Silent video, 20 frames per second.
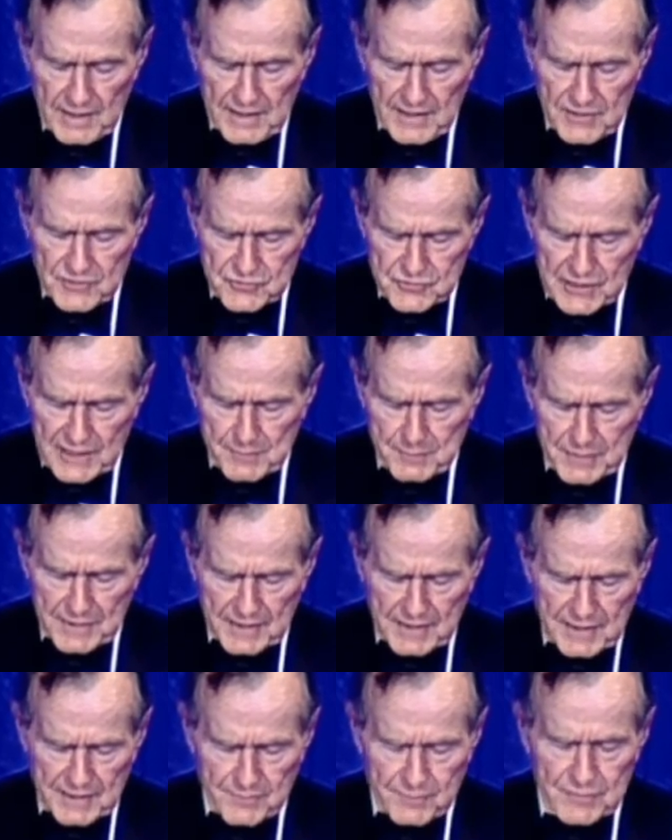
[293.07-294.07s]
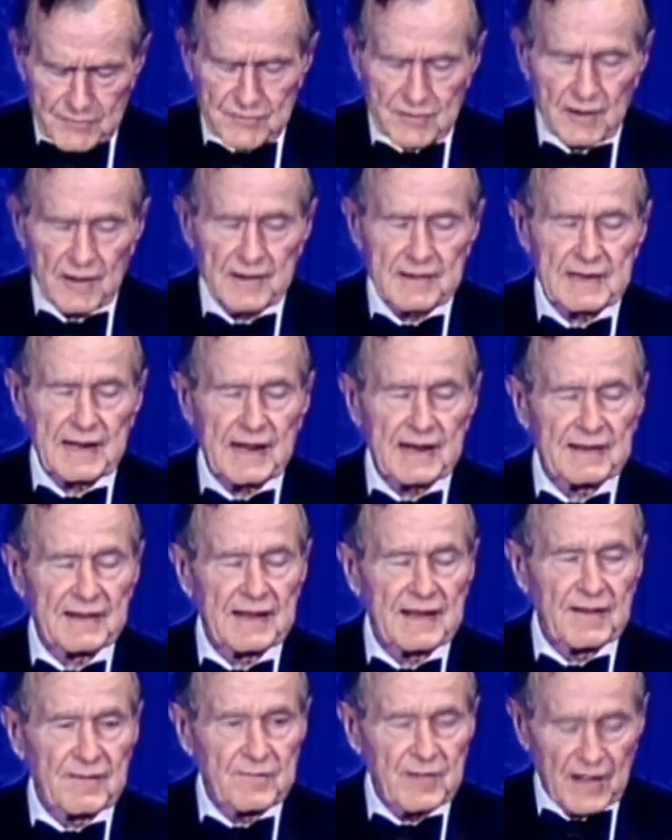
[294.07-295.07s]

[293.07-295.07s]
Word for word: in shaping and facilitating the